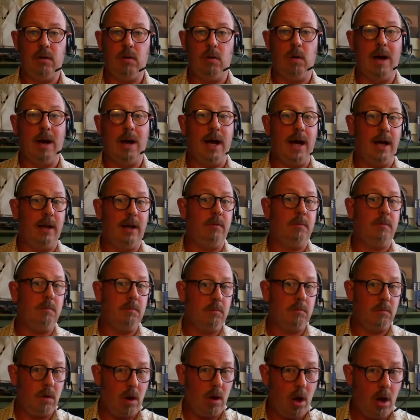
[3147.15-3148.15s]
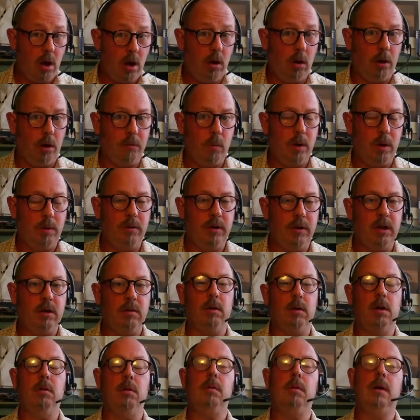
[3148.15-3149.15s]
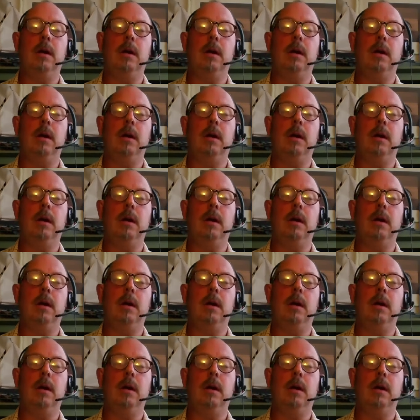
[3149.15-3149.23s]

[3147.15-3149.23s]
or had a lot of wounded crew.